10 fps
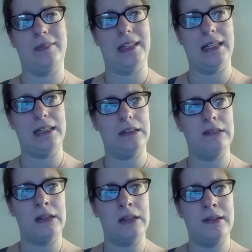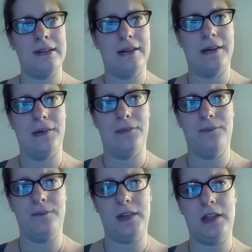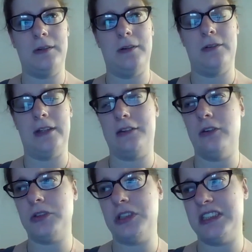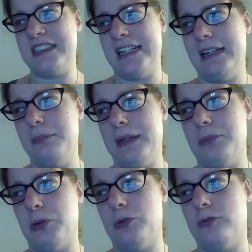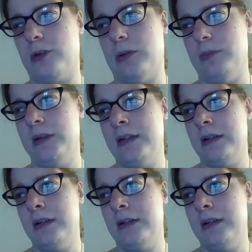They, um, you know, they don't just take people from